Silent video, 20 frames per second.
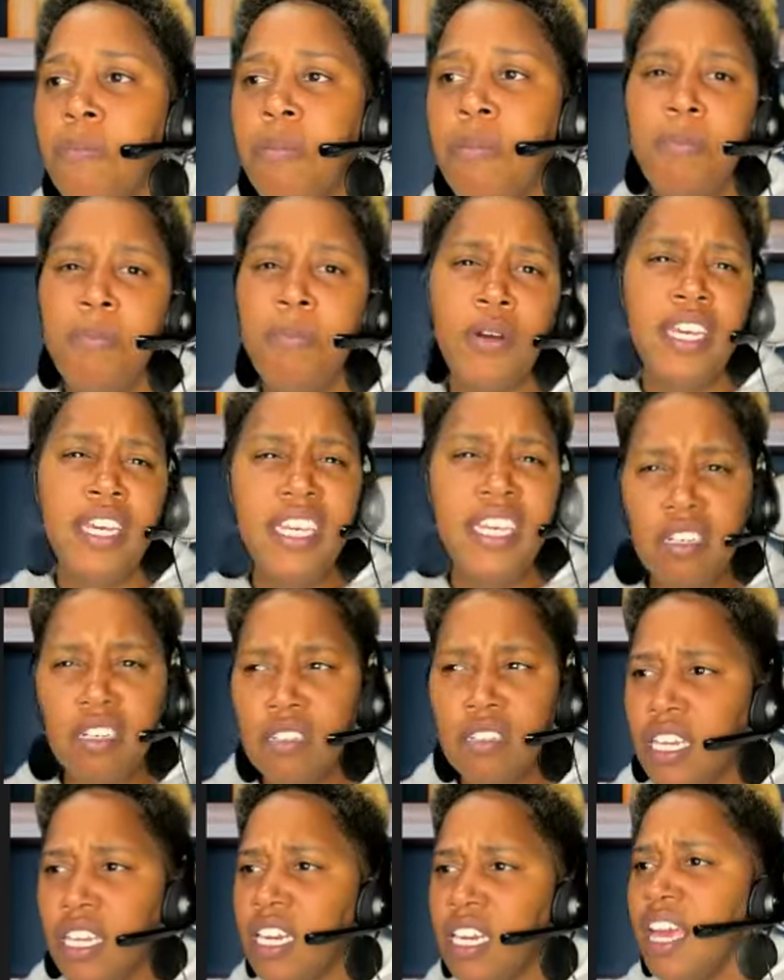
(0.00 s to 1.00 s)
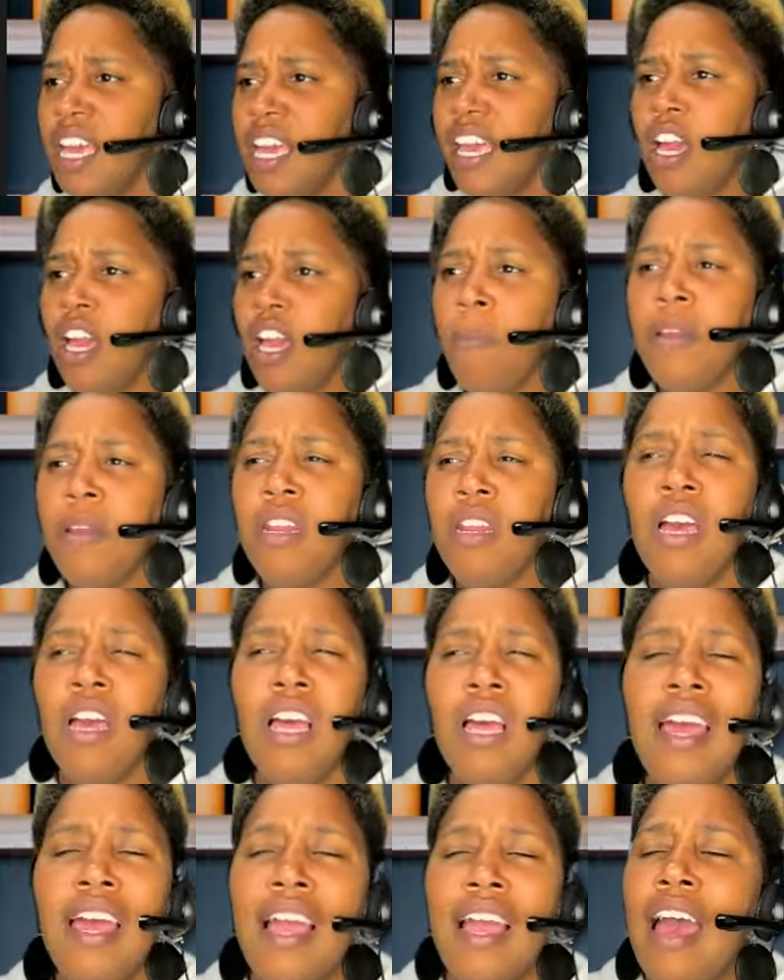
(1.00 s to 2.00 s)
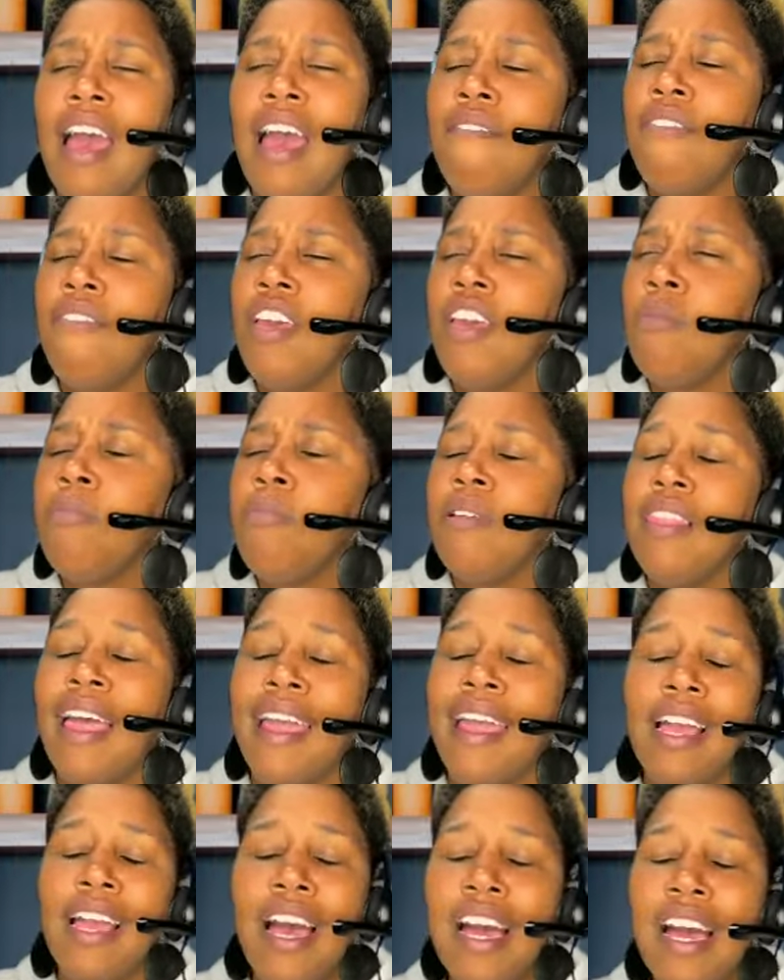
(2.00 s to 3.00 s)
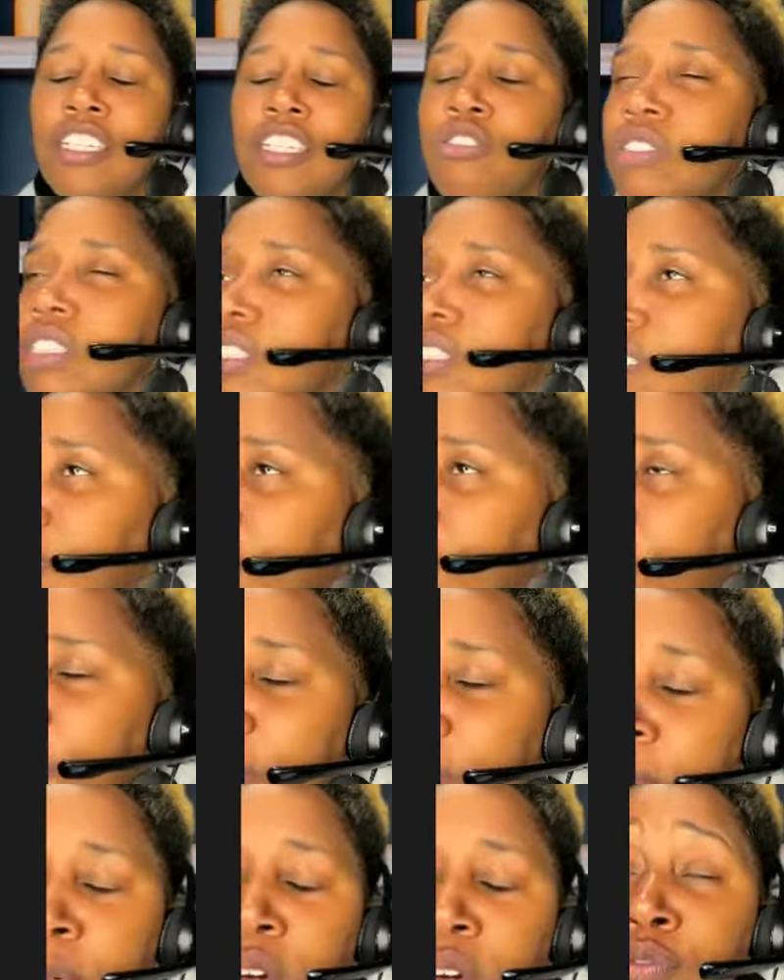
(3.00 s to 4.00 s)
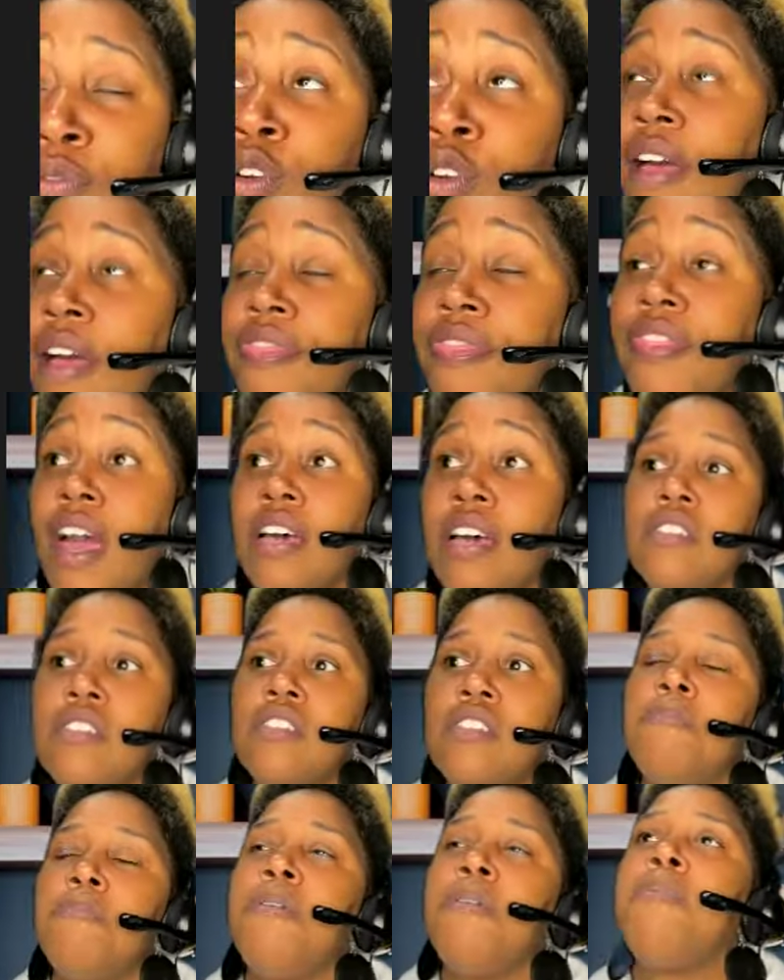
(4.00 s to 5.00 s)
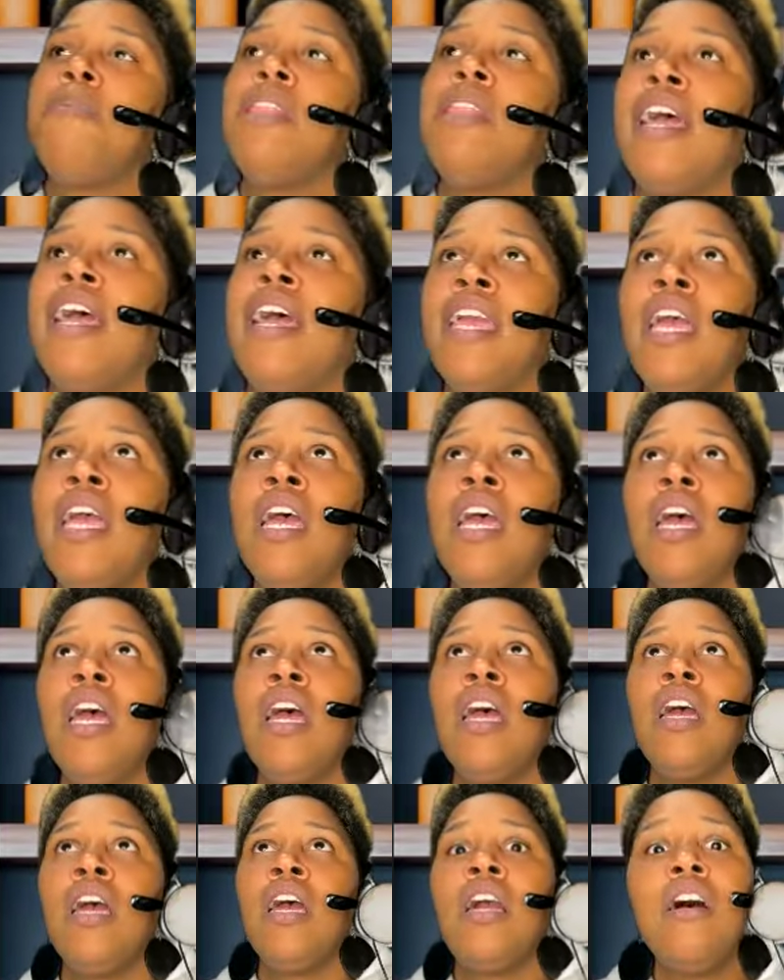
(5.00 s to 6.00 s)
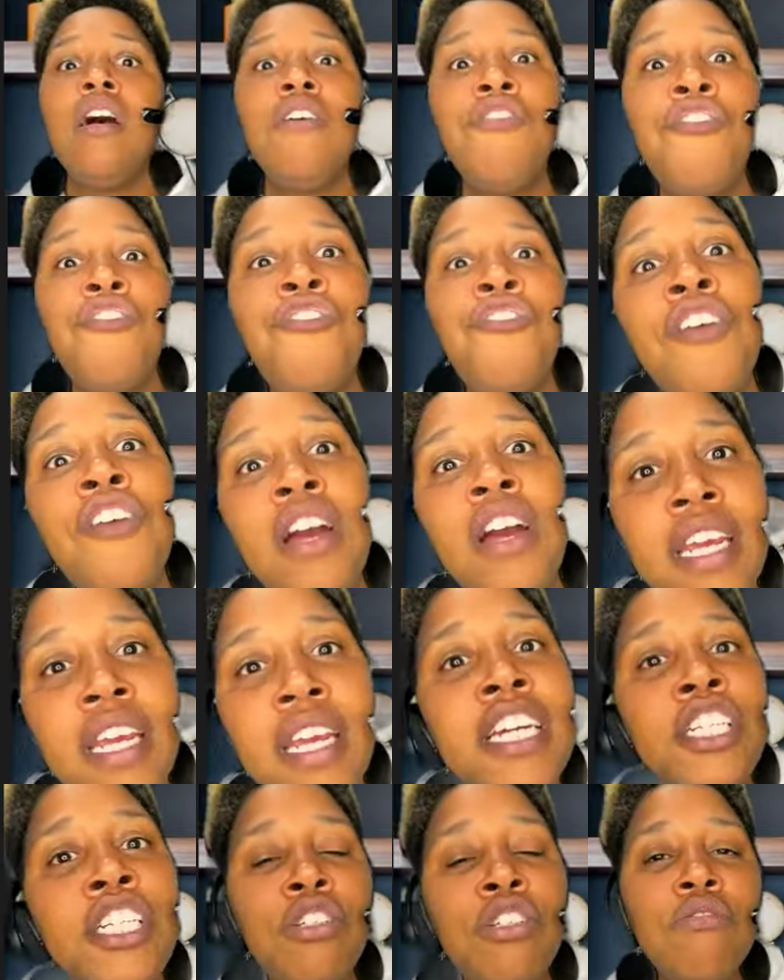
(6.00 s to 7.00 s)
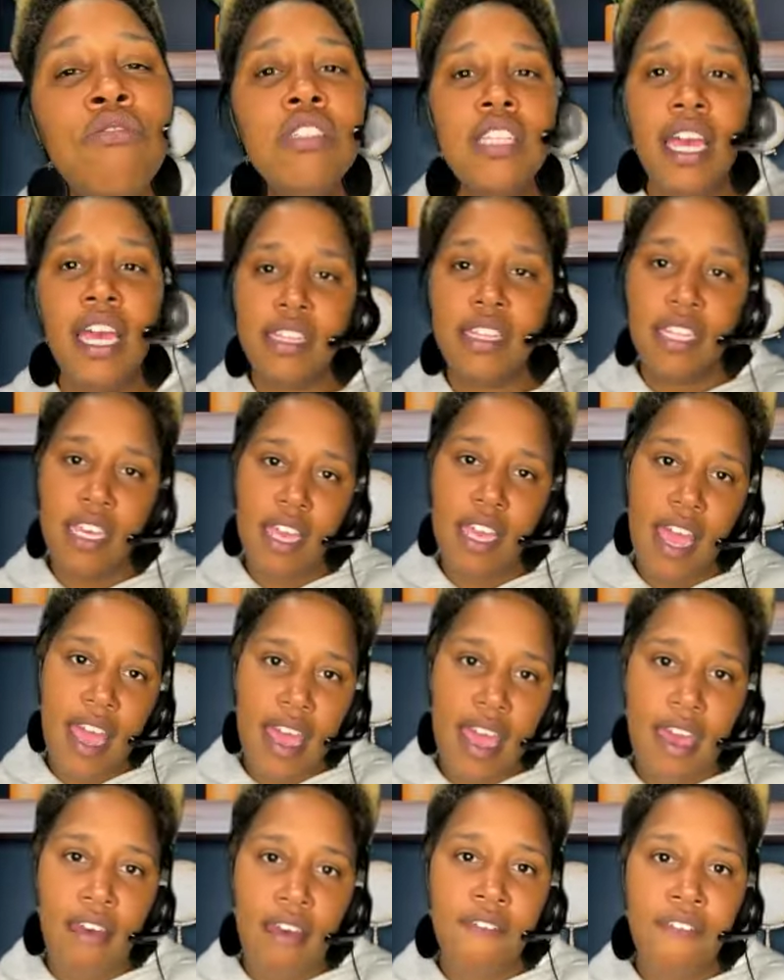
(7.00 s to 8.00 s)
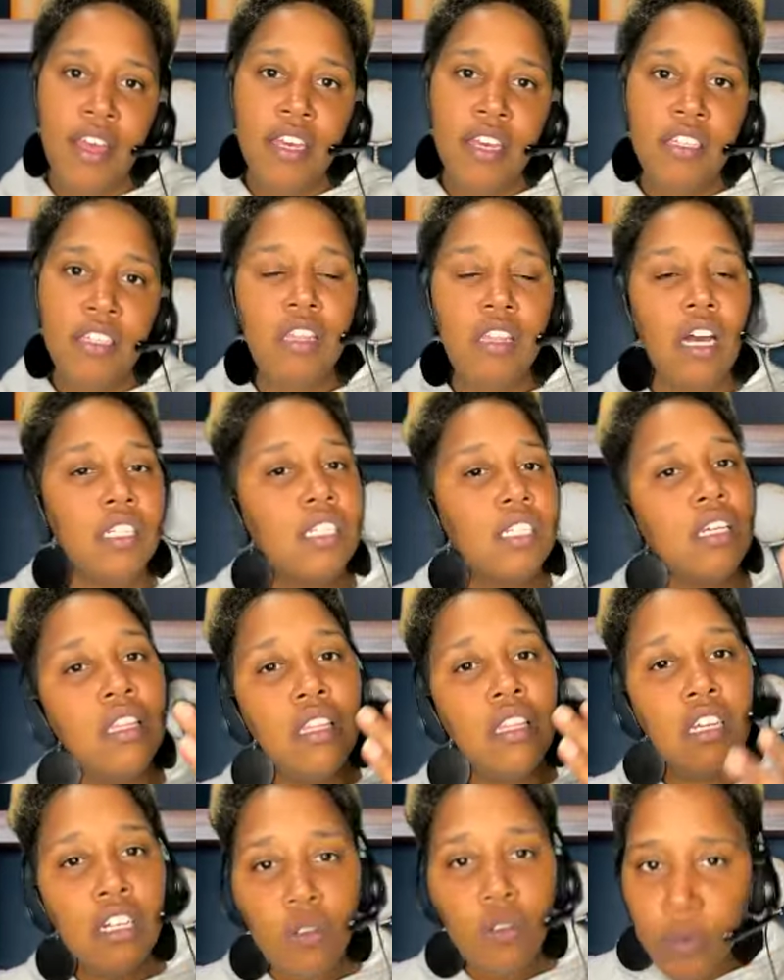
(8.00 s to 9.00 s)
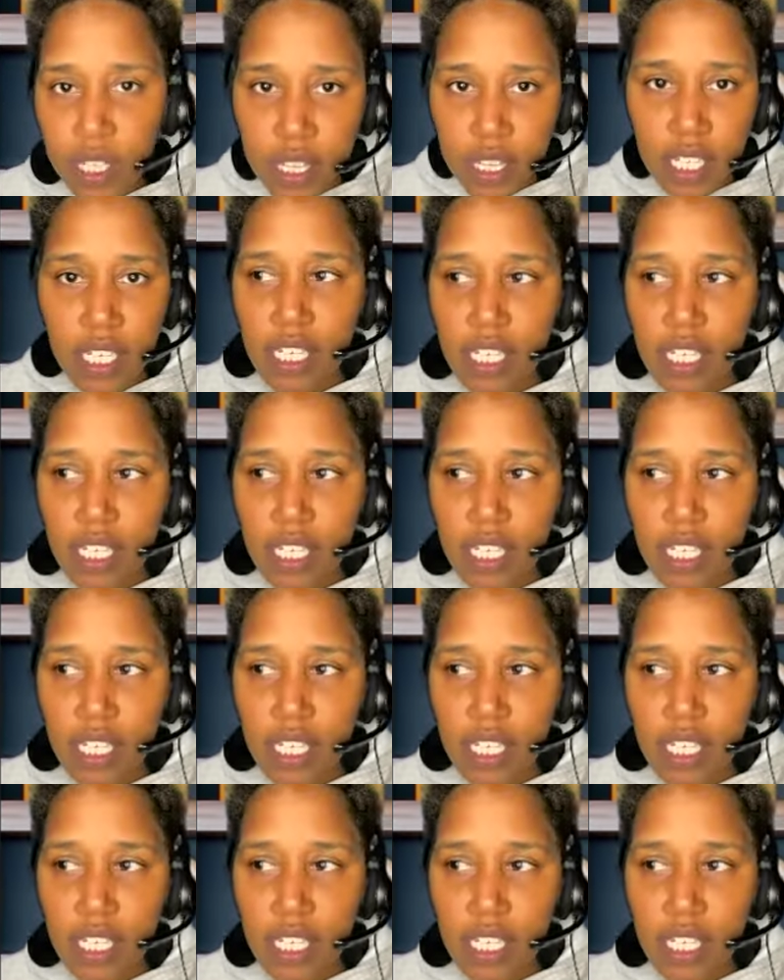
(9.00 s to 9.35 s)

heal and helping, like I've helped like hundreds of people, if not thousands of people, like confront issues that they have, start to look within